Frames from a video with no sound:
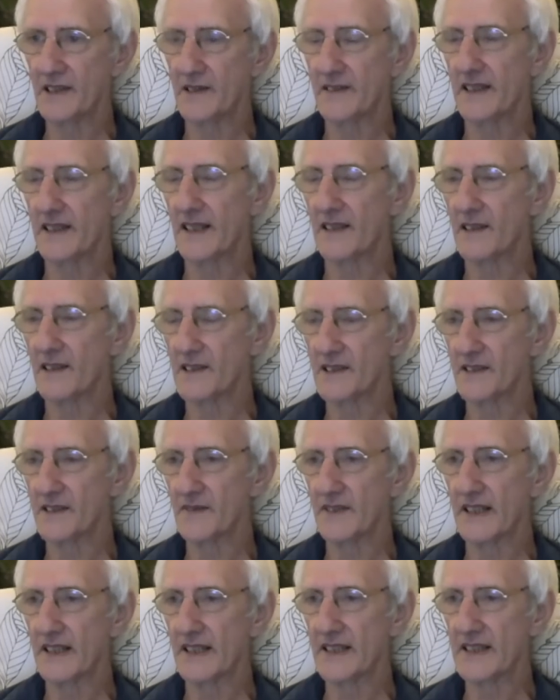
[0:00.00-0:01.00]
You get lots of
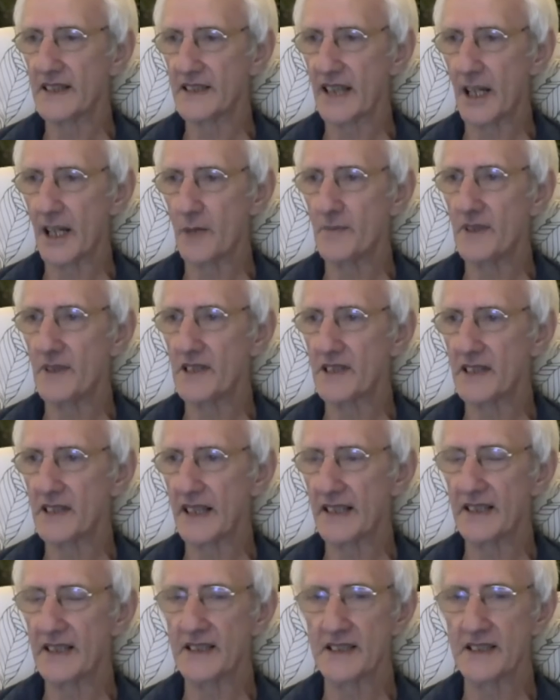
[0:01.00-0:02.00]
nice, happy
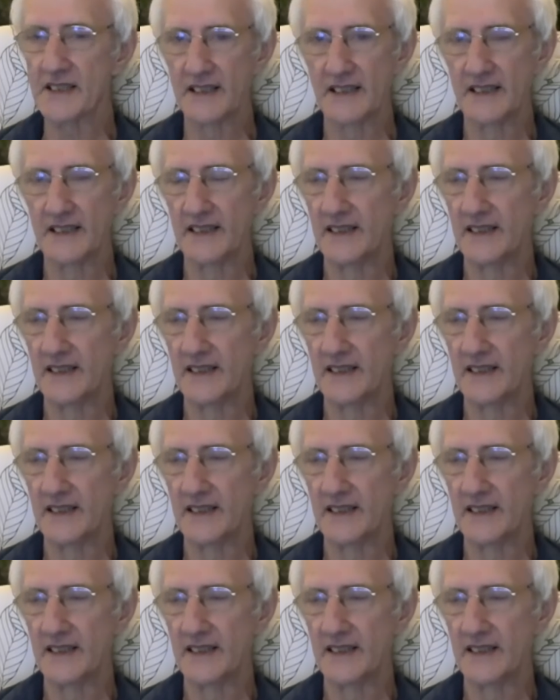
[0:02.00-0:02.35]
states.